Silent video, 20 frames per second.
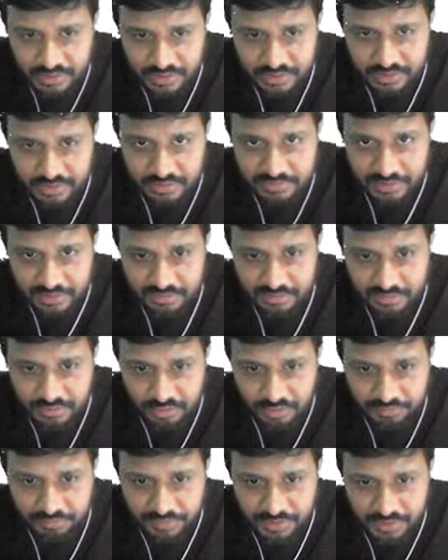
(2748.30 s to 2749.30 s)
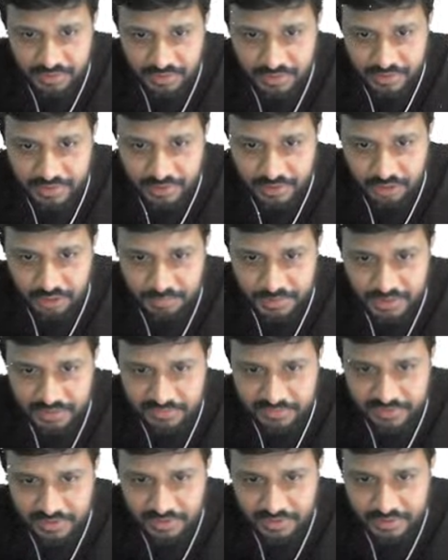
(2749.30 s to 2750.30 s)
this x of n, any arbitrary
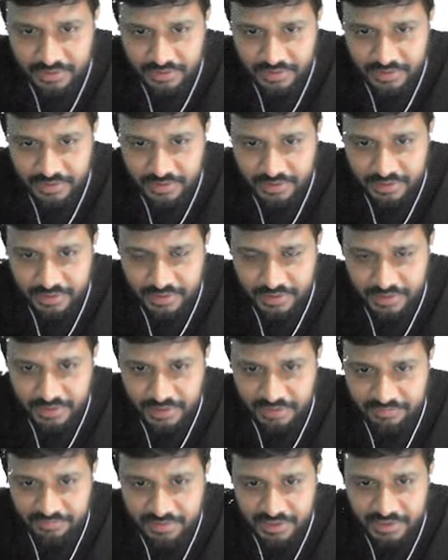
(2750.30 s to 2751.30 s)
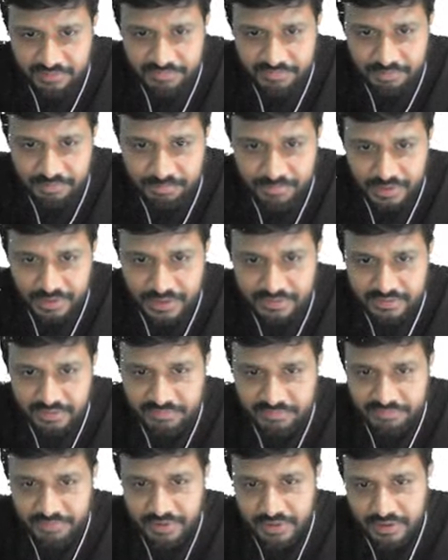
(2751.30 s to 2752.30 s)
signal k varying from minus
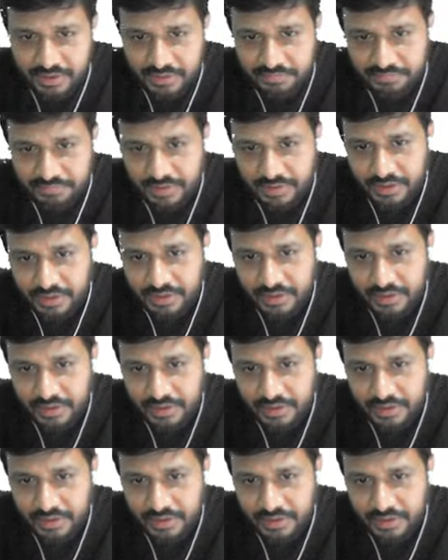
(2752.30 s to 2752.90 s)
infinite to infinite,